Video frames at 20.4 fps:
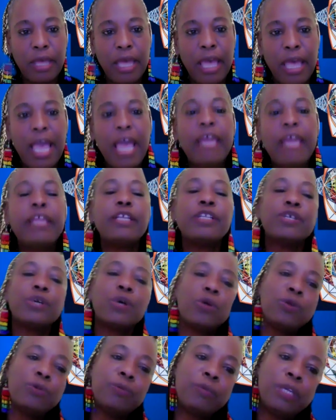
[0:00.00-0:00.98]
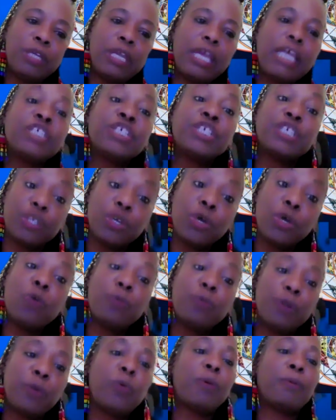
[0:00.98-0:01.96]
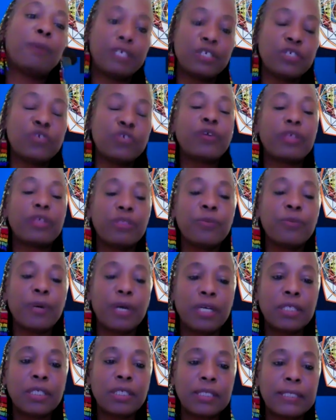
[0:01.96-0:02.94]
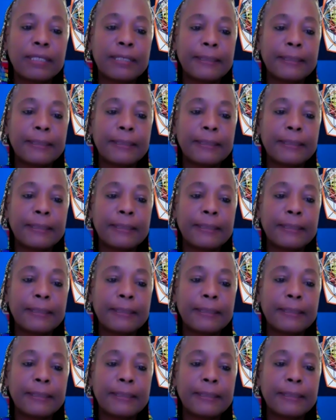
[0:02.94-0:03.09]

And she told me where my strength was.